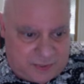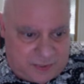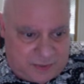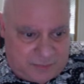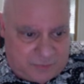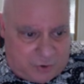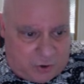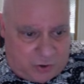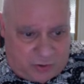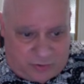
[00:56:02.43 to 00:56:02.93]

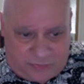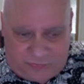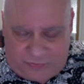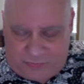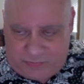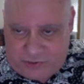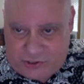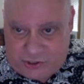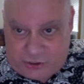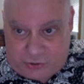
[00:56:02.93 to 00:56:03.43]
All of them
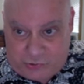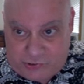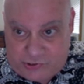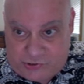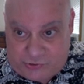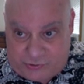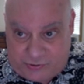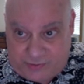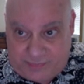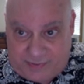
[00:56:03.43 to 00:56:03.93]
show a
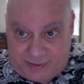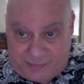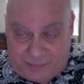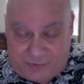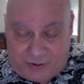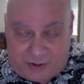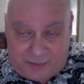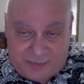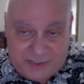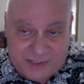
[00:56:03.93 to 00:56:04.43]
certain amount of
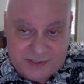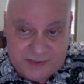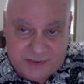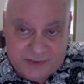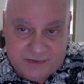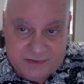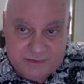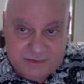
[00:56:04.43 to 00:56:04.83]
promise